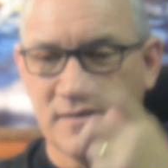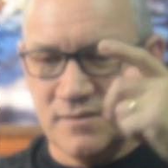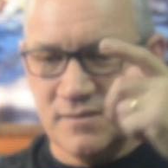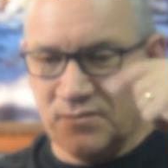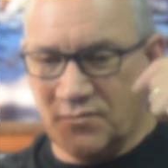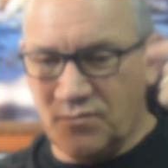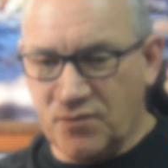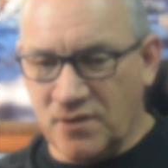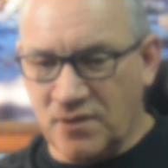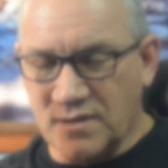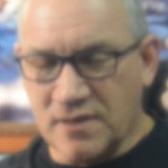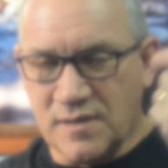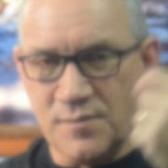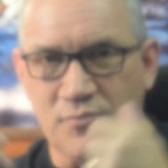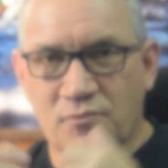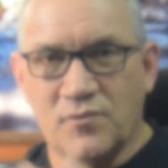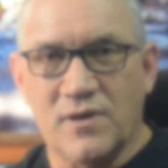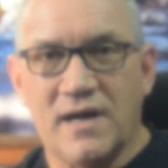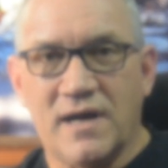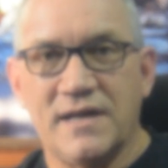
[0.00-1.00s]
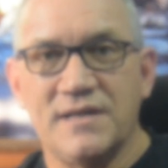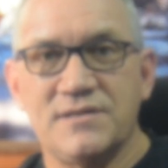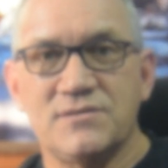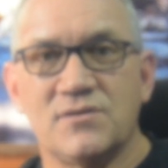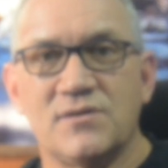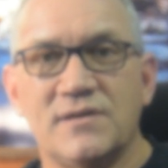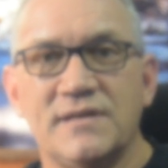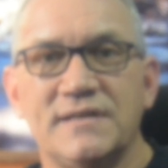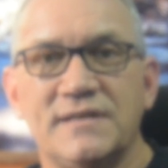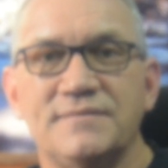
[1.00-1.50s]
draw a couple eyes
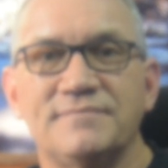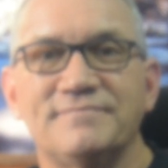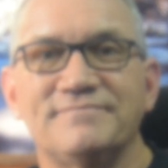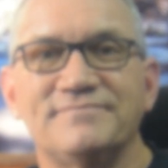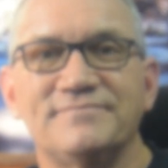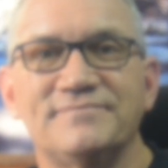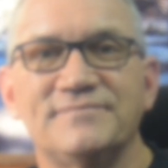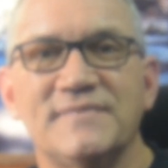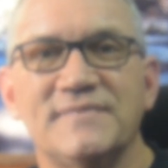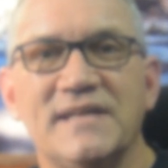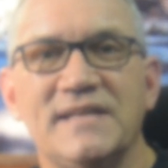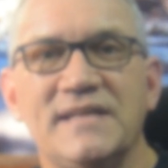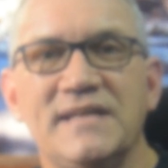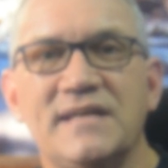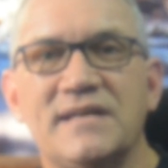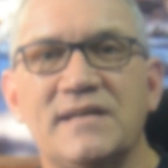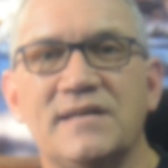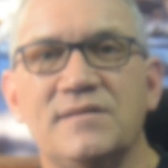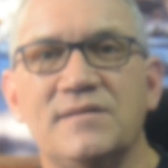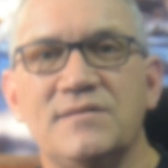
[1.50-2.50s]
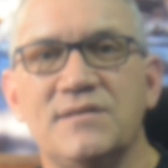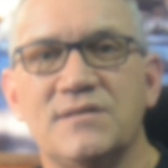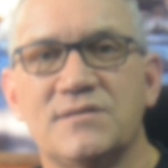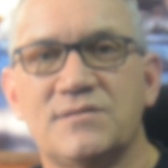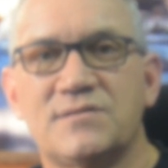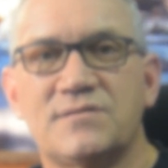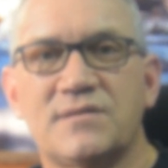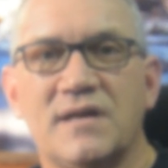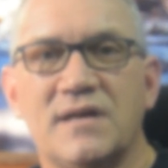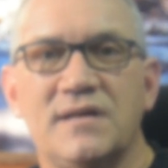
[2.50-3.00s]
on it, and then he can
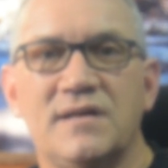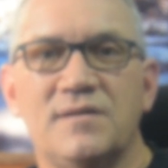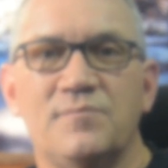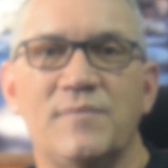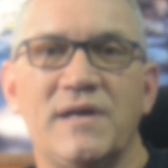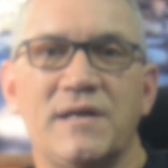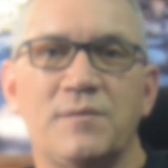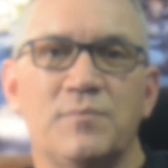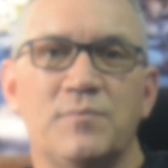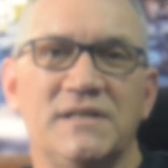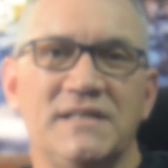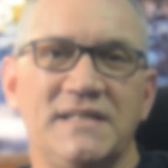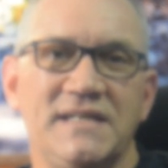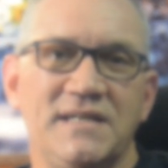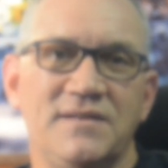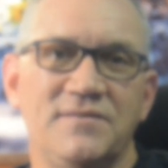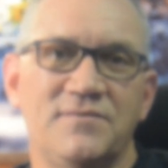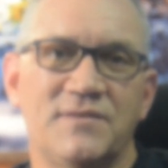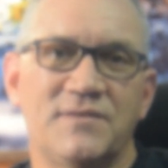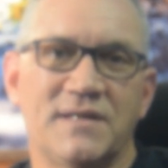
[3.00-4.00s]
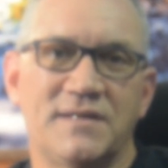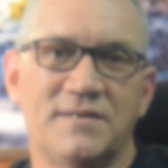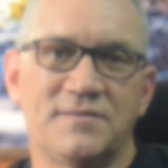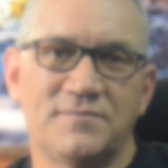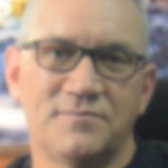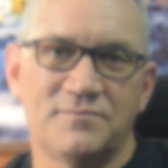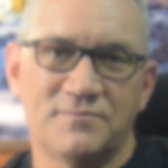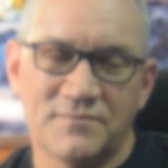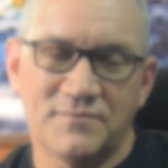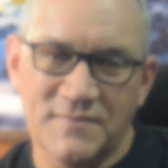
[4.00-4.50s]
just kind of make believe that
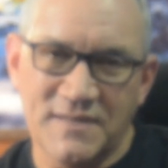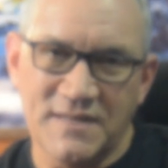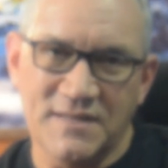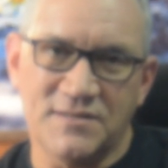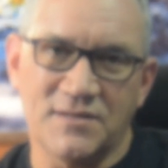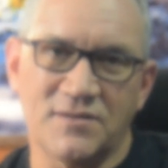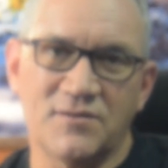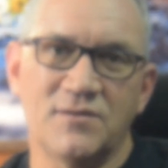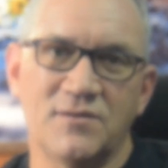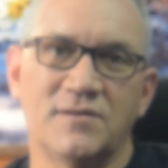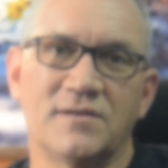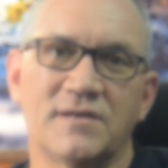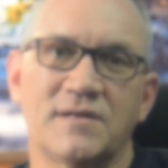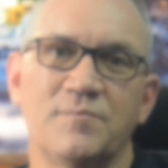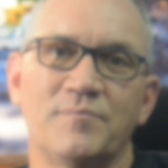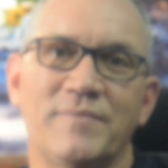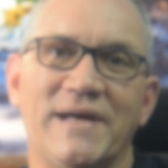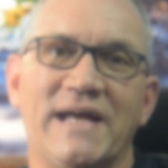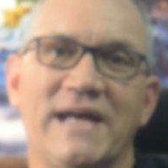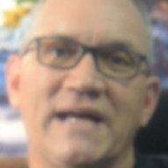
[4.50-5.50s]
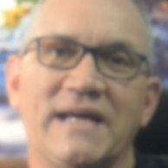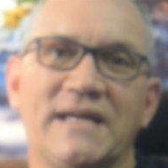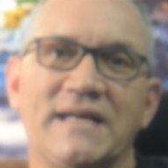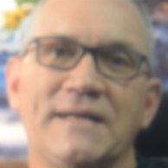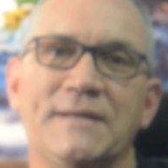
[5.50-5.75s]
it's a good looking bag.